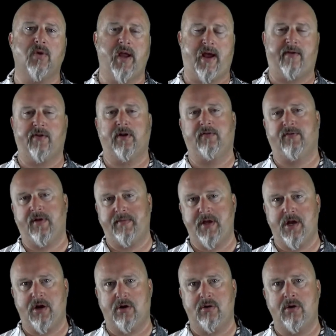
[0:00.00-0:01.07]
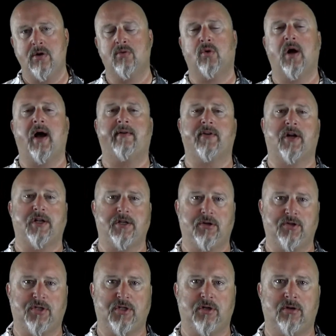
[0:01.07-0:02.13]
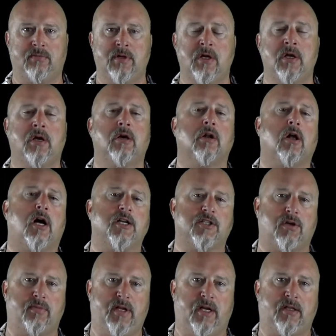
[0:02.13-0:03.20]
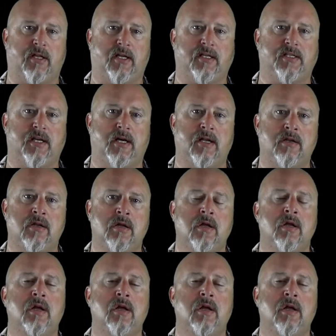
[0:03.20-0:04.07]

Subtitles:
We have it in Vimeo. We'll have it on YouTube. It'll also be on LinkedIn.